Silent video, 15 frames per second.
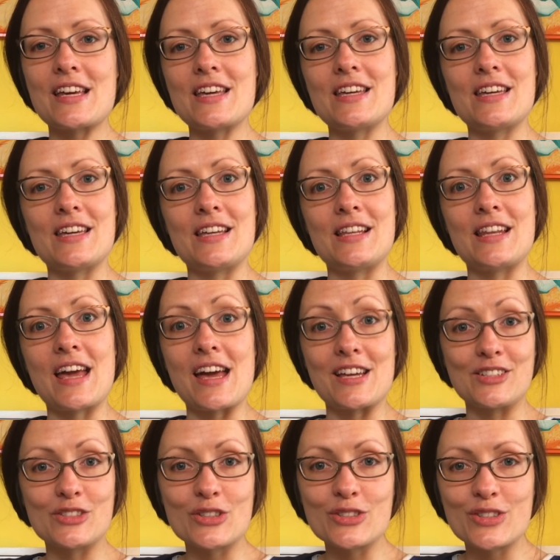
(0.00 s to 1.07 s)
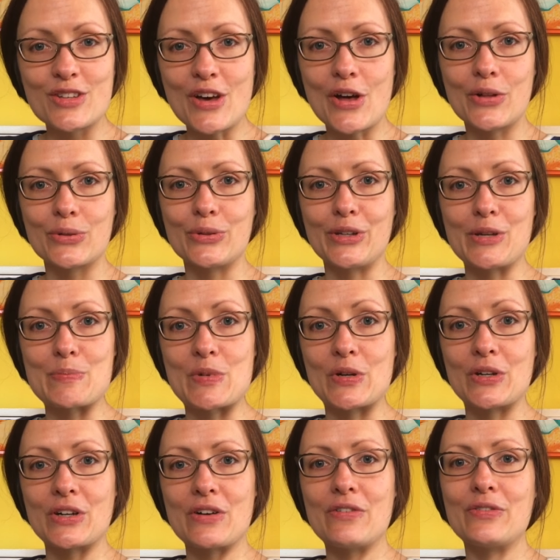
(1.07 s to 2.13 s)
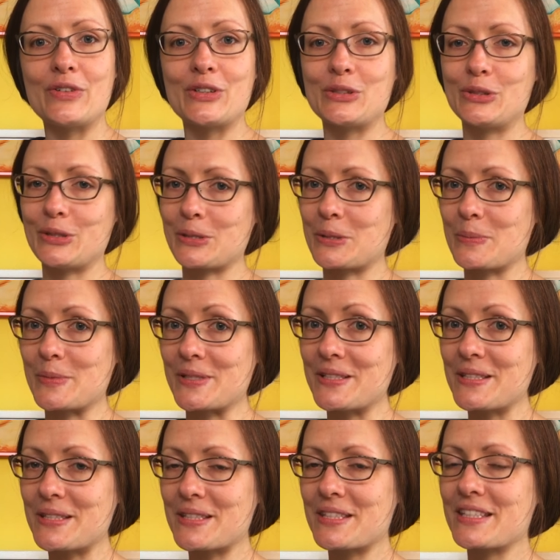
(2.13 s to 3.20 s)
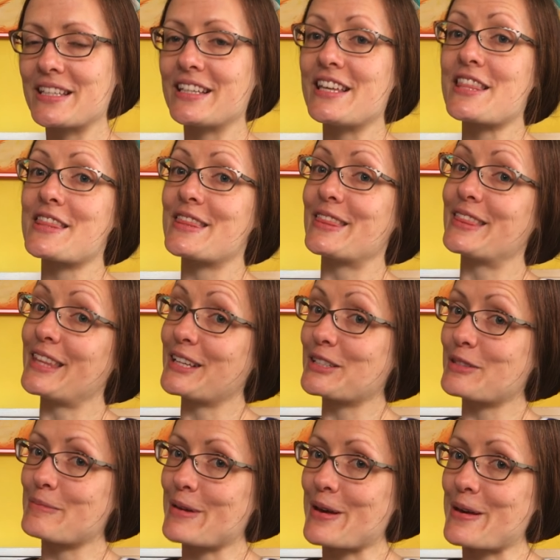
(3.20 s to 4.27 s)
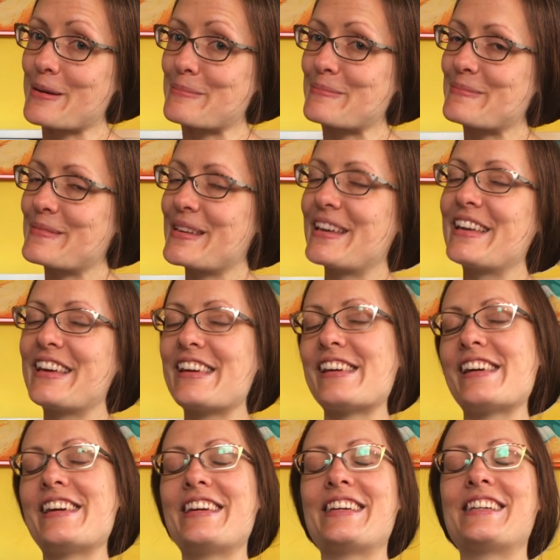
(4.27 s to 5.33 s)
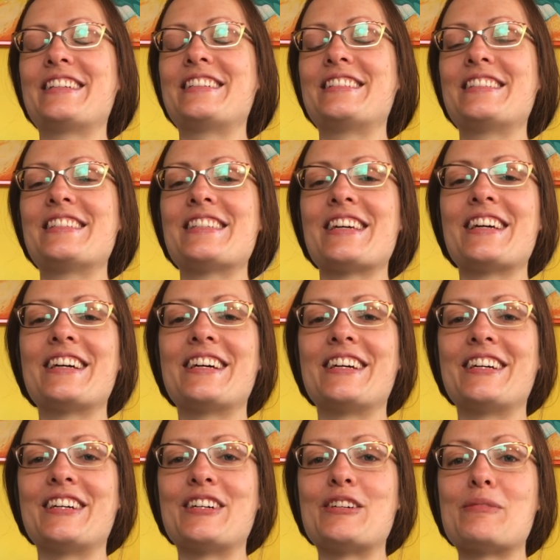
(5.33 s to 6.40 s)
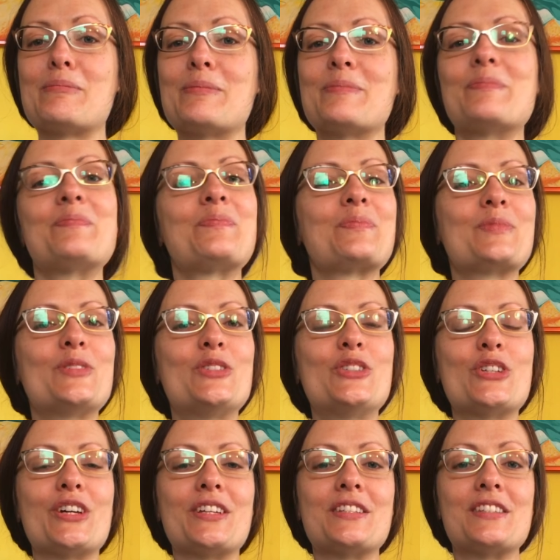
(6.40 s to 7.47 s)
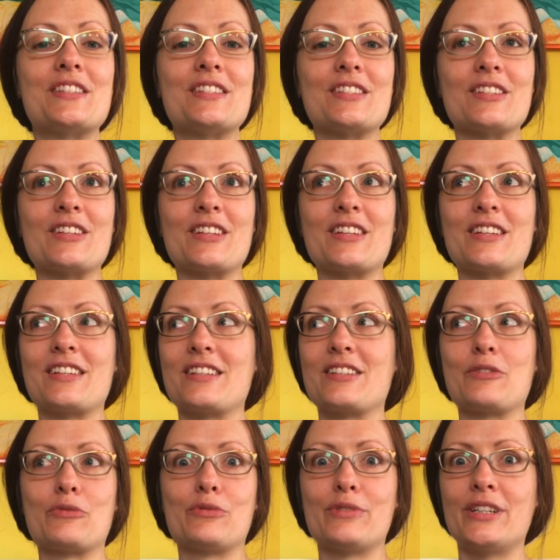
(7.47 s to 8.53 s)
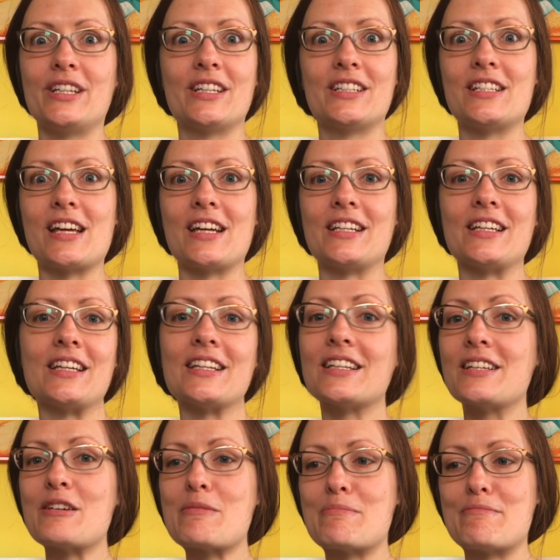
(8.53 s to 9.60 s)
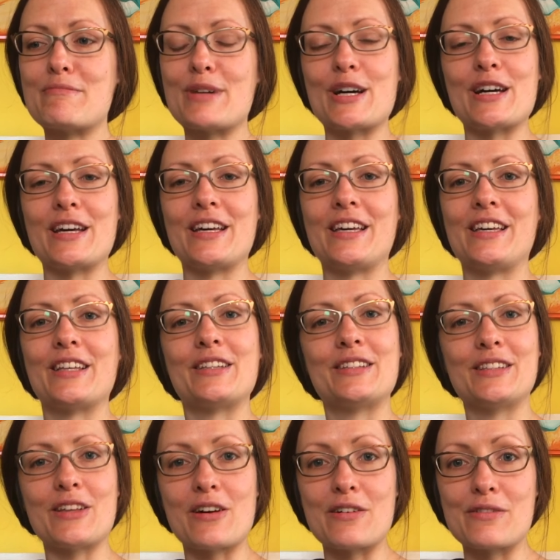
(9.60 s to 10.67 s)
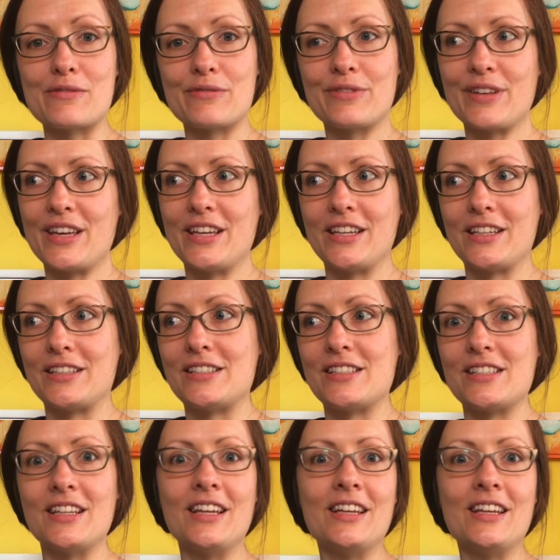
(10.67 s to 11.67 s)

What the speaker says: an adult coloring book for Christmas. Thanks, Mom. And just reignited my love and